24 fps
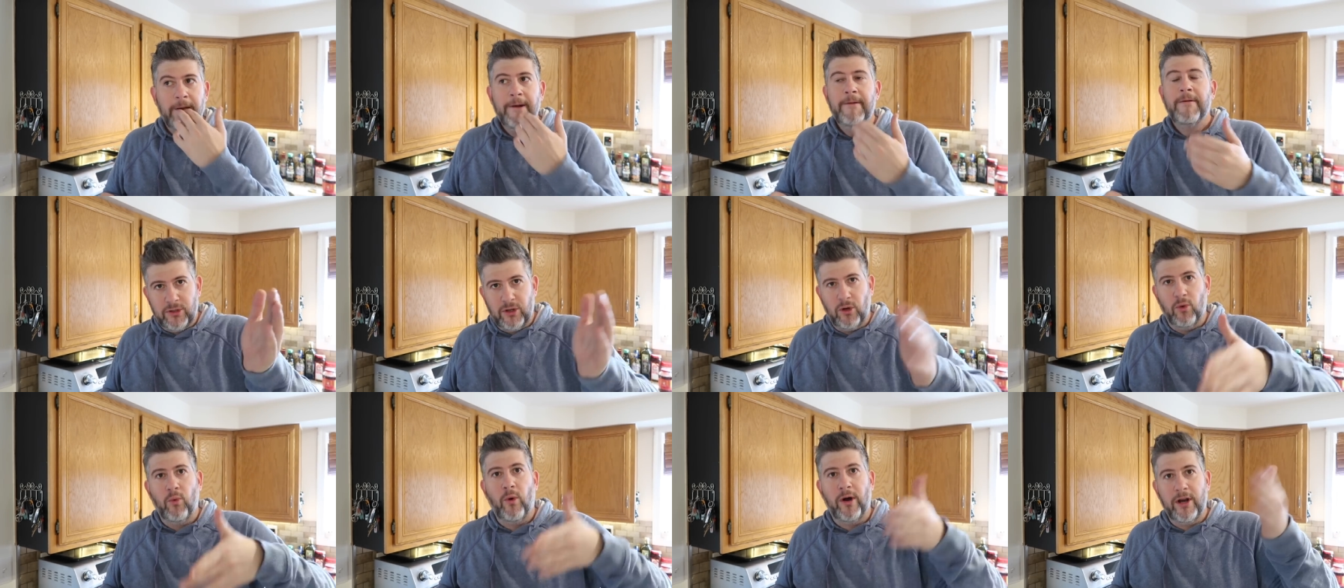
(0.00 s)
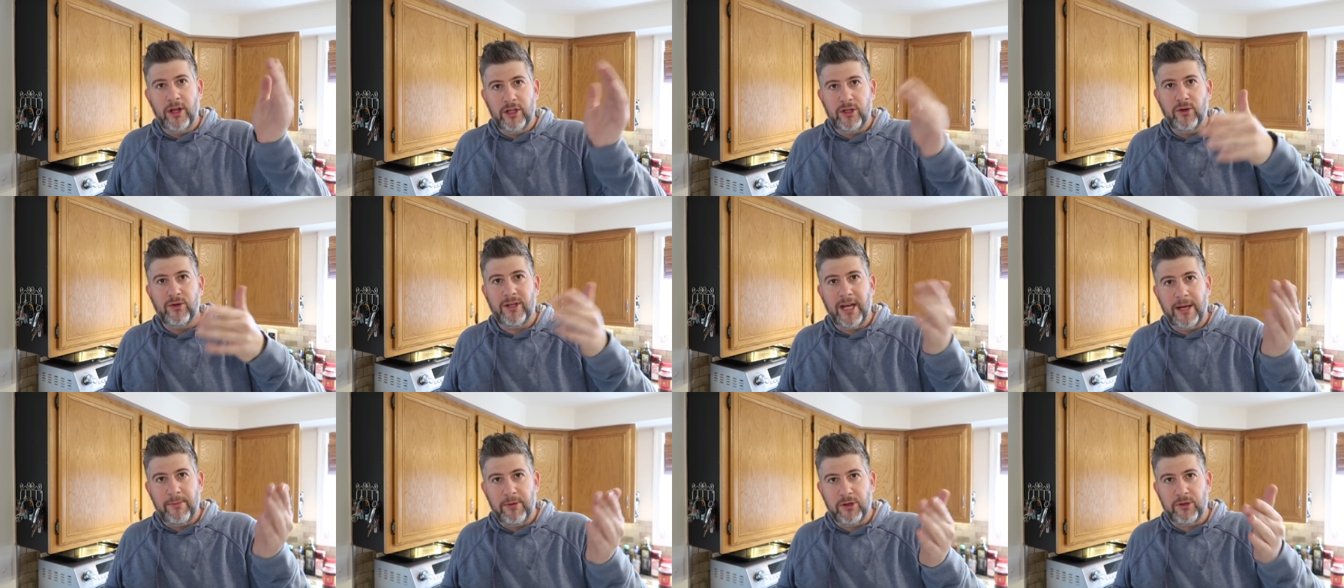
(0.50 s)
So one to two
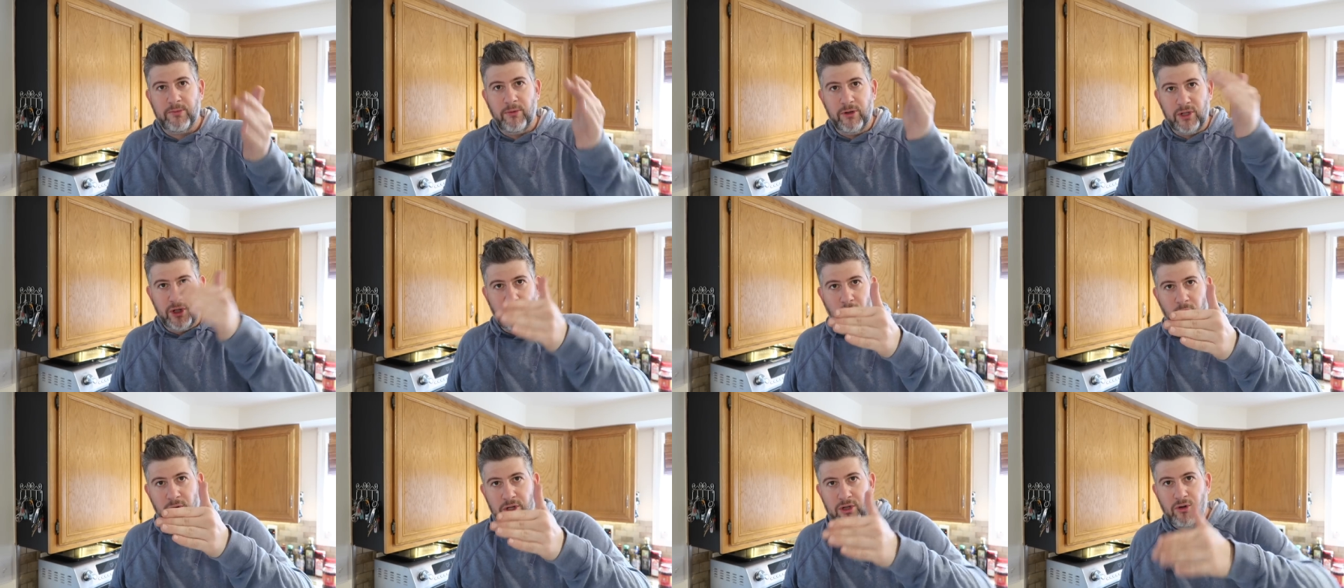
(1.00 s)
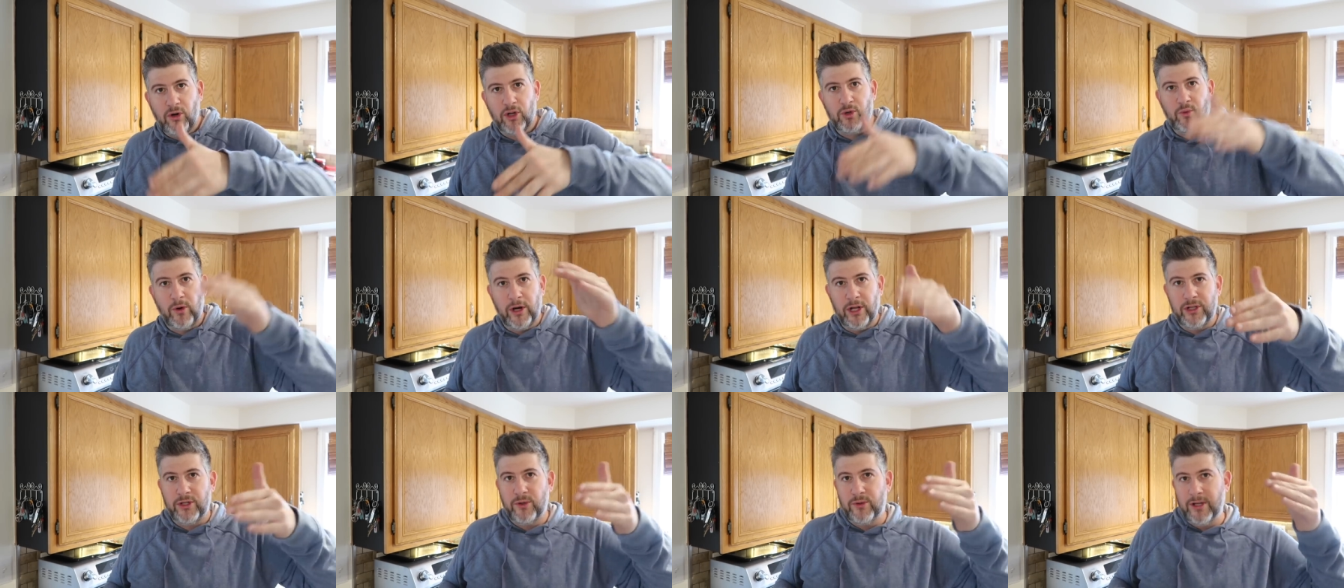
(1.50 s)
tablespoons cornstarch,
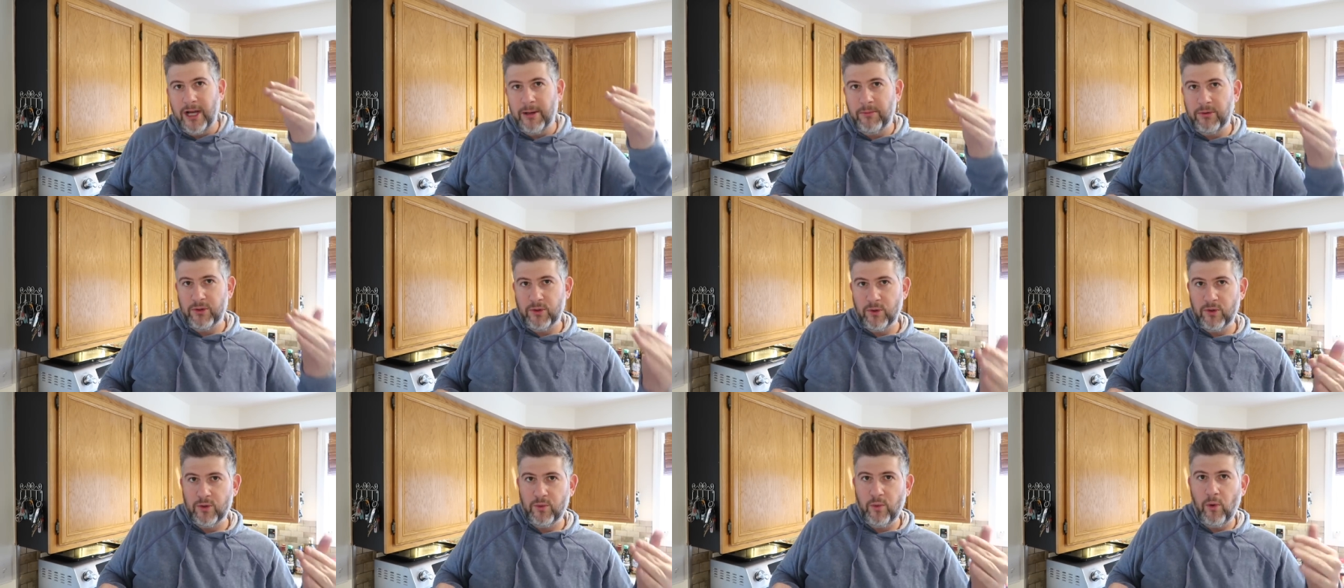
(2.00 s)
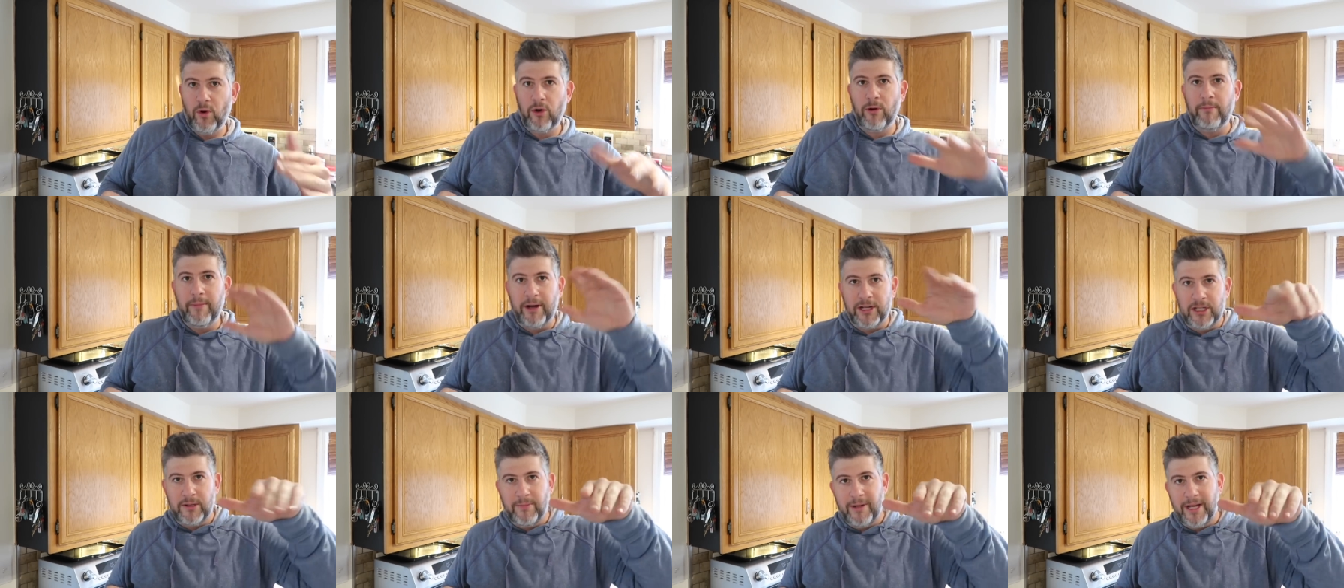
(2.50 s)
one to two tablespoons water,
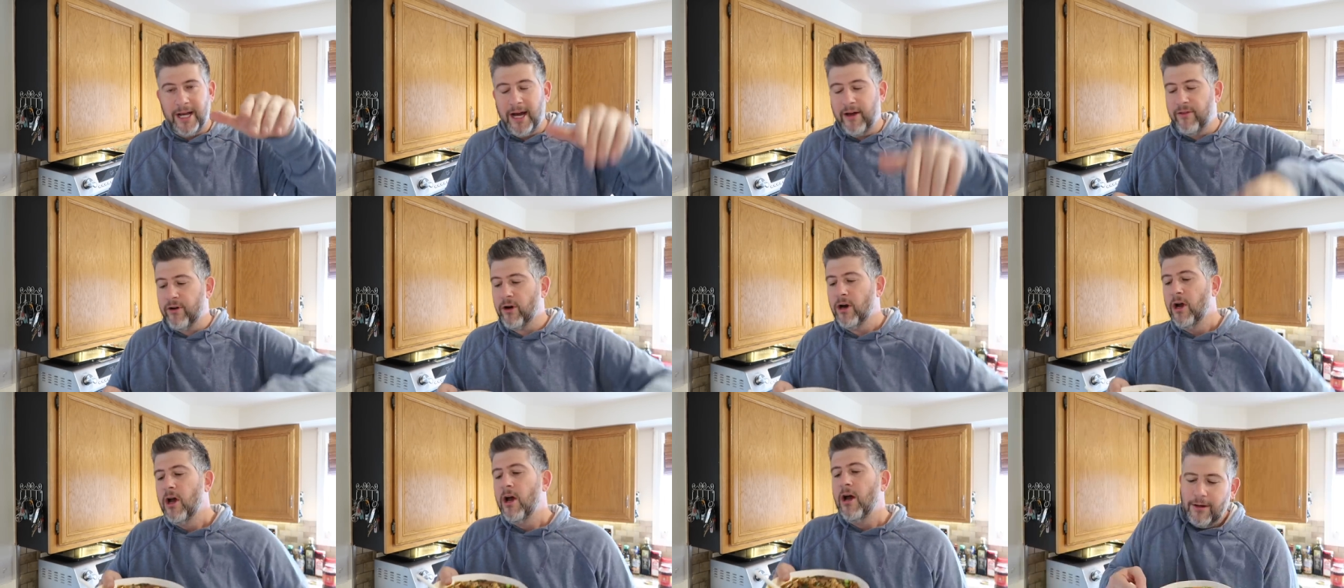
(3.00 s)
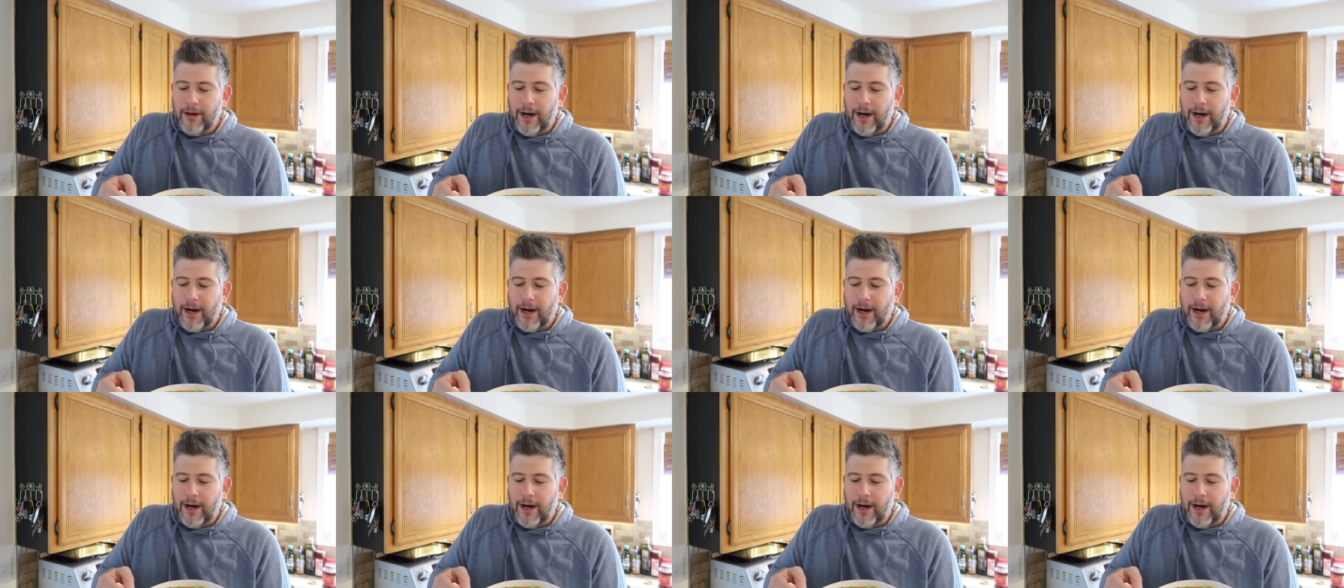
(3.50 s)
mix them together.